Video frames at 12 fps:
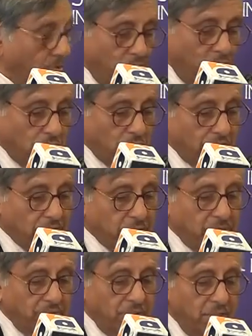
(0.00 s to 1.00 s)
vortex
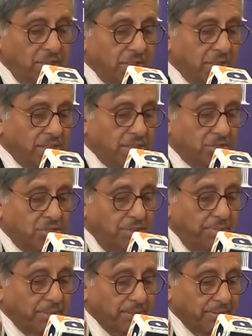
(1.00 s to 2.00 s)
of religious
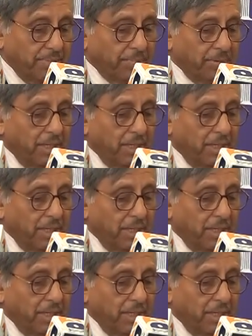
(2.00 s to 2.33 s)
extremism,